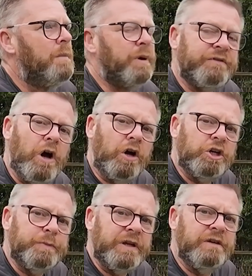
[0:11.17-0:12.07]
But I've got a
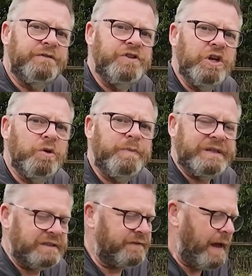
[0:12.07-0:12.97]
couple of new
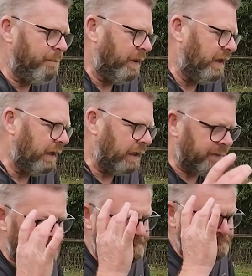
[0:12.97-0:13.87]
bits of camping gear,
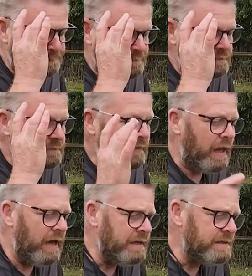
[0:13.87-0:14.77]

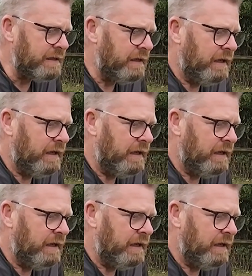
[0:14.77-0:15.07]
and